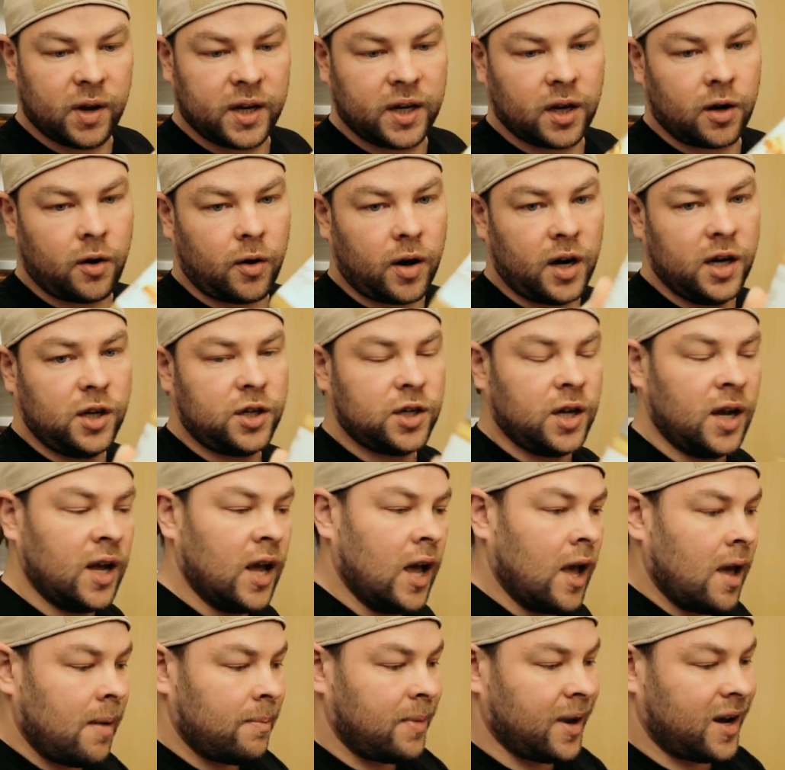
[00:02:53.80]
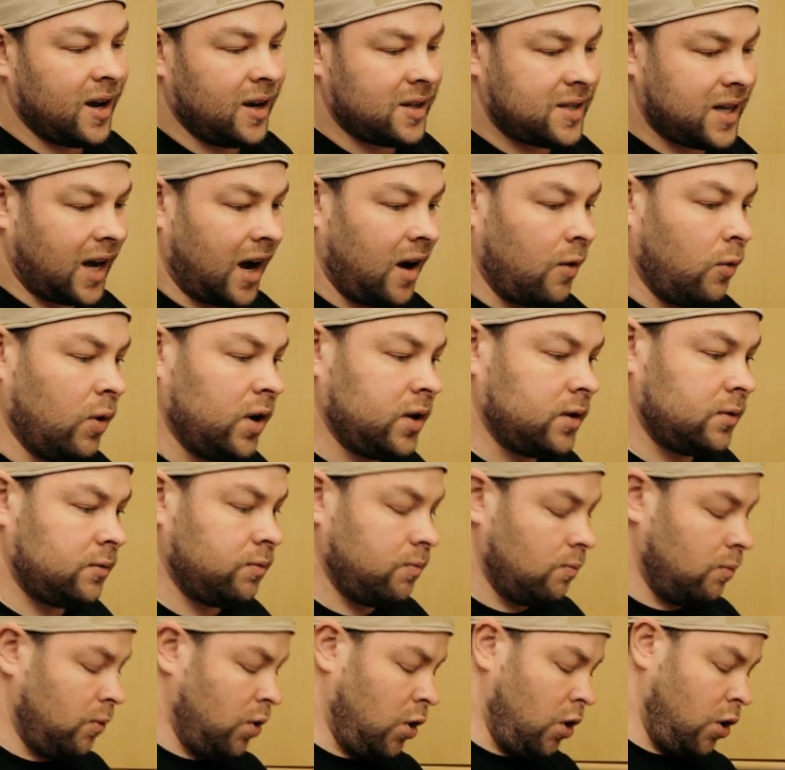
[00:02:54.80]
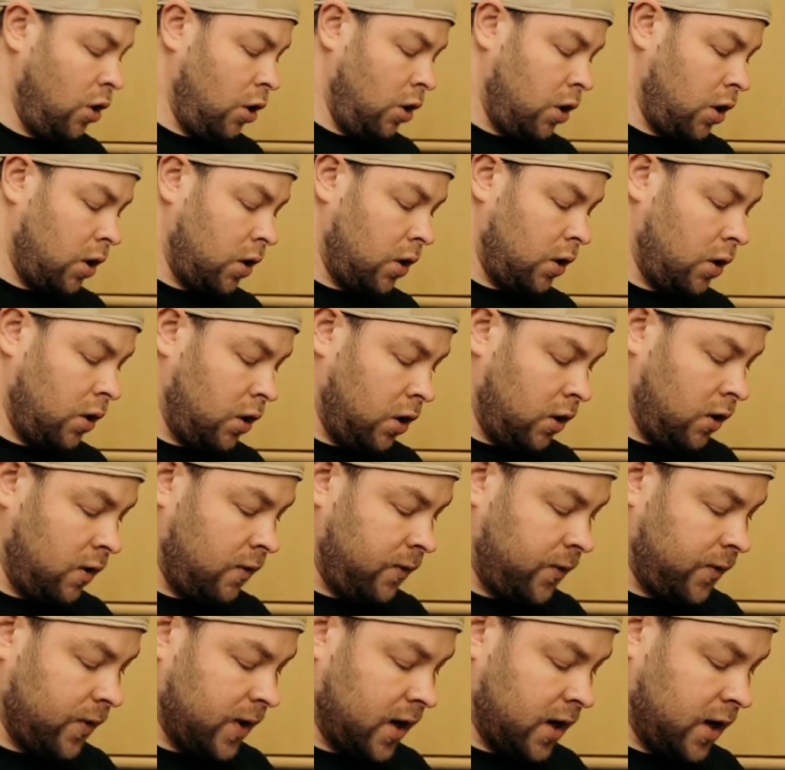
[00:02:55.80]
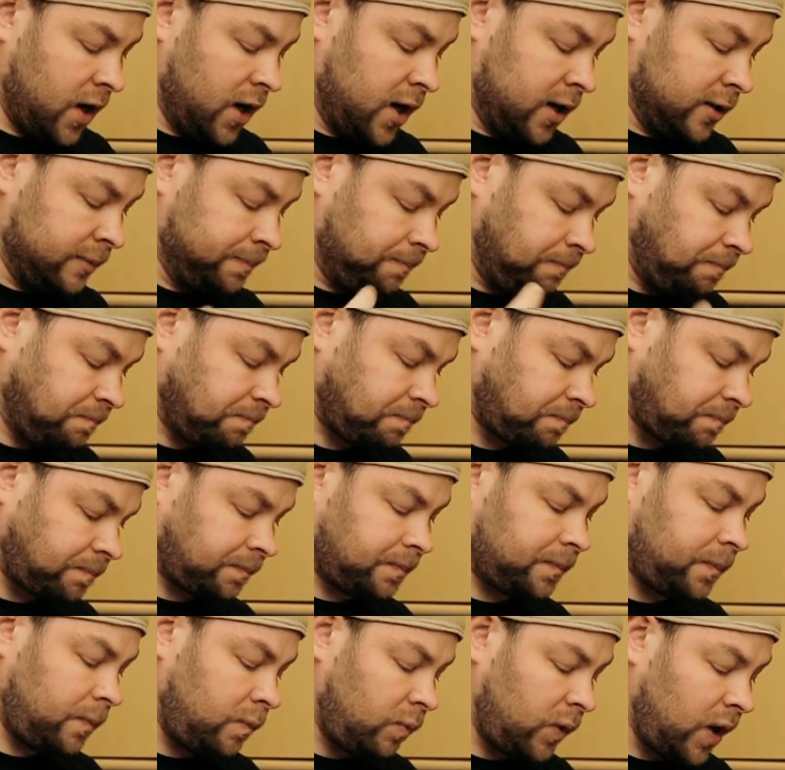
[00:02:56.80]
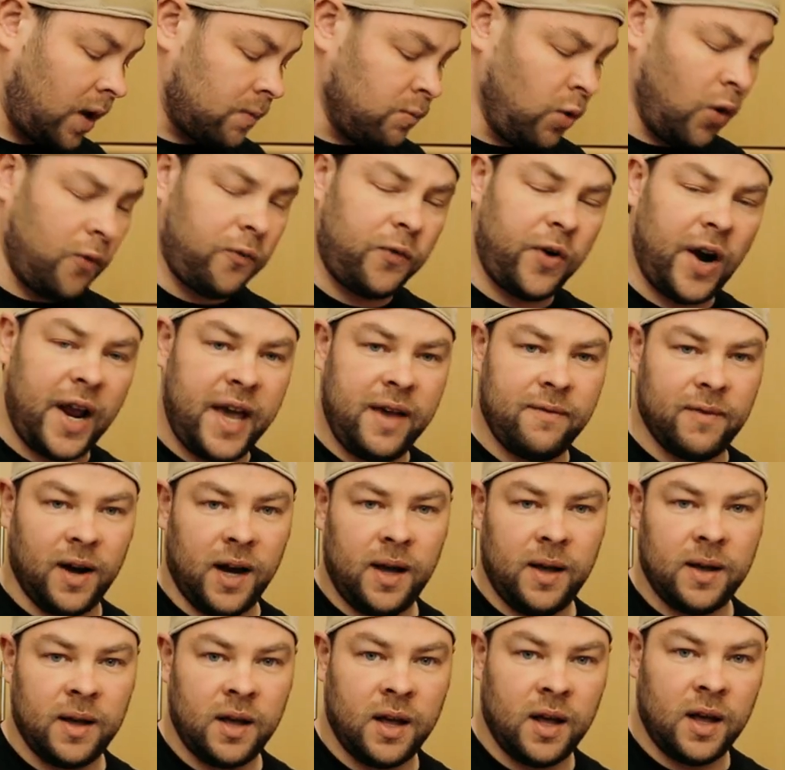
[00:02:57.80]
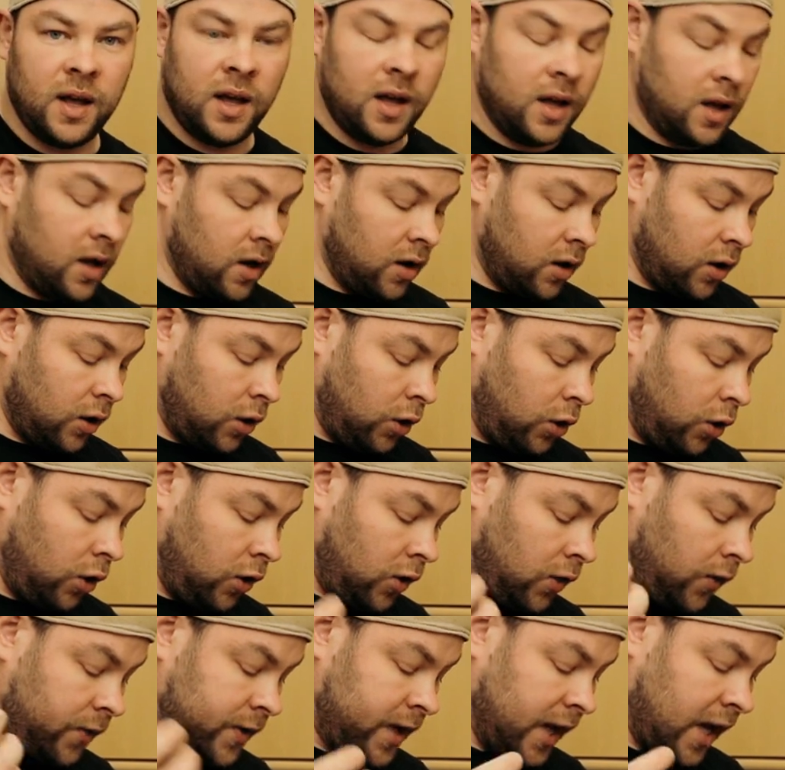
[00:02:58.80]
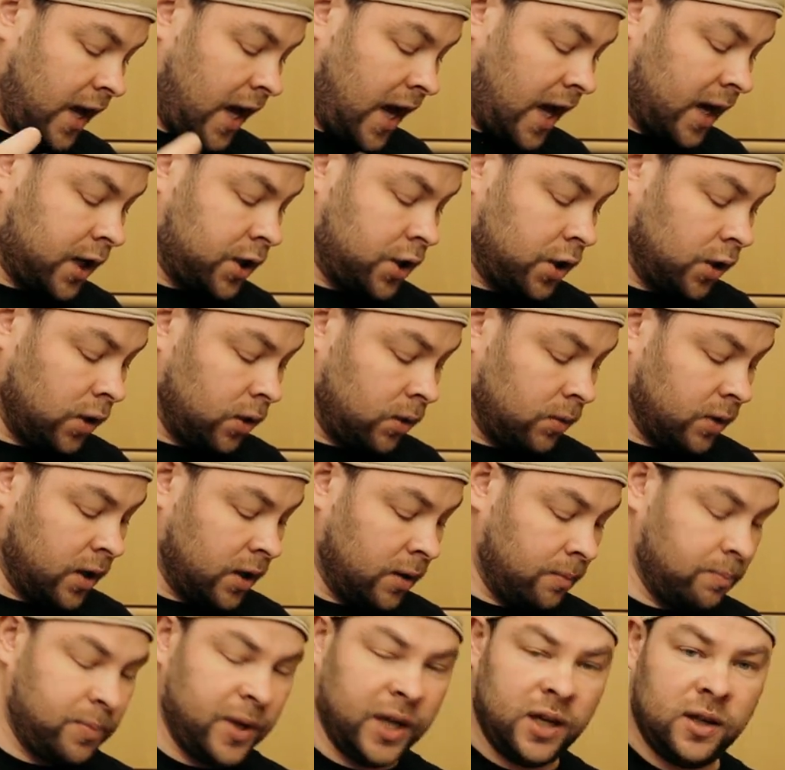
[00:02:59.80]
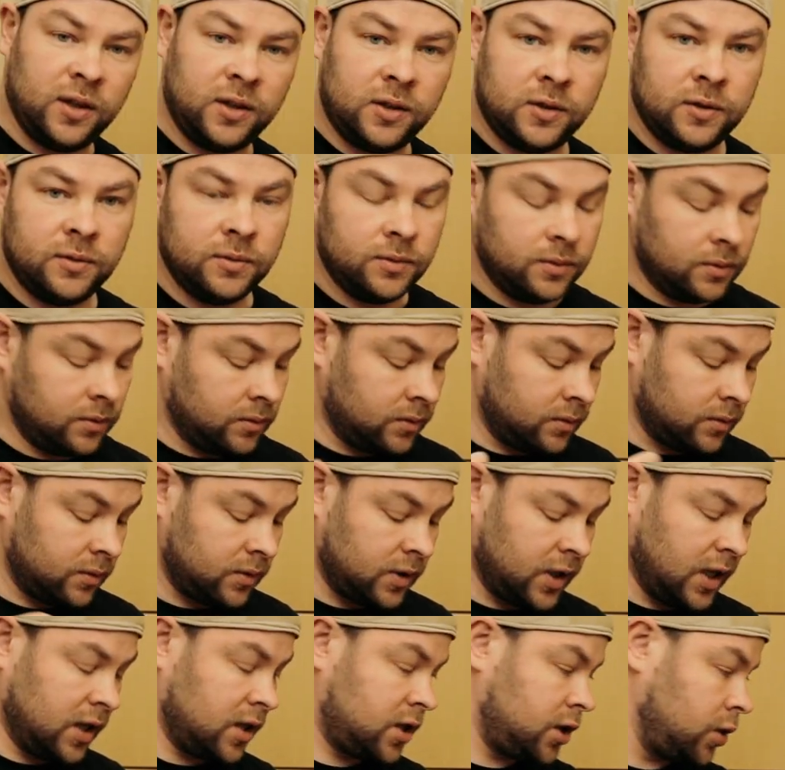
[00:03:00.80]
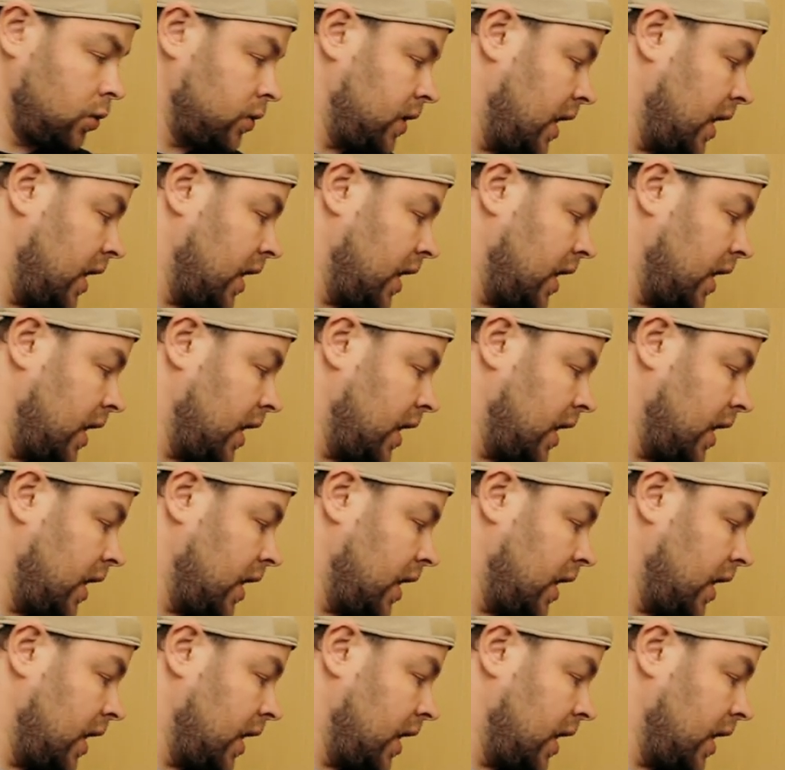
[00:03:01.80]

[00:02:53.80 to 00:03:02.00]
but the crunchy, because I want more of more flavor of the actual peanut. Yeah, so